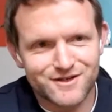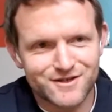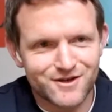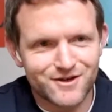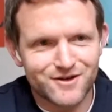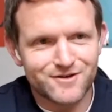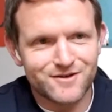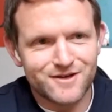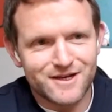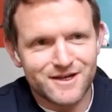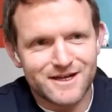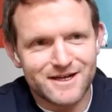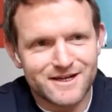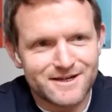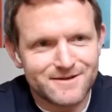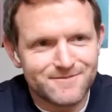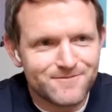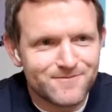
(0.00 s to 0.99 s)
So
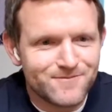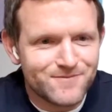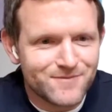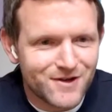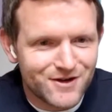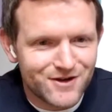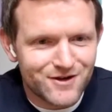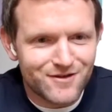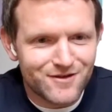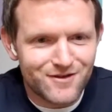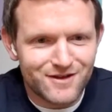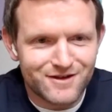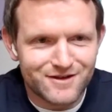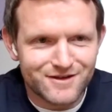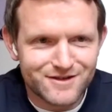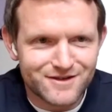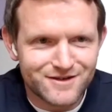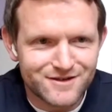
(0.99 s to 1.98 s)
I know that the
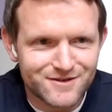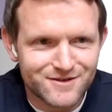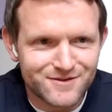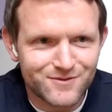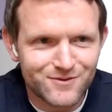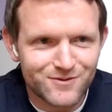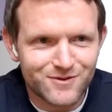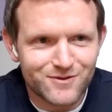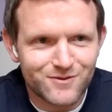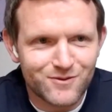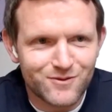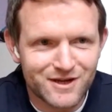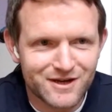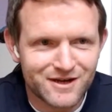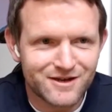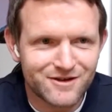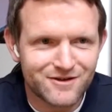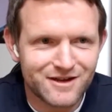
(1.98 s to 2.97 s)
listeners will
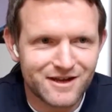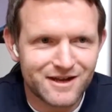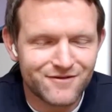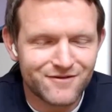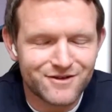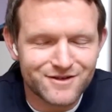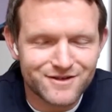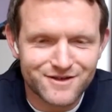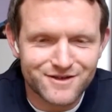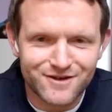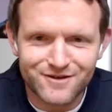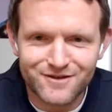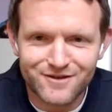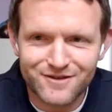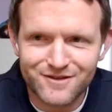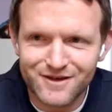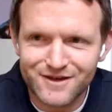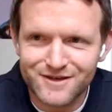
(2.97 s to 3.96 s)
get a lot out of it. So
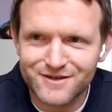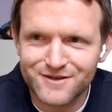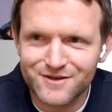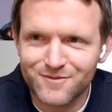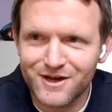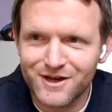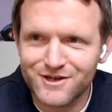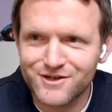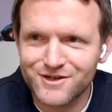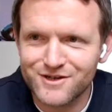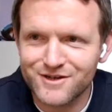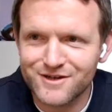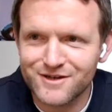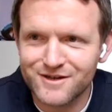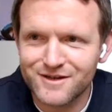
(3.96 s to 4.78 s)
thanks so much. And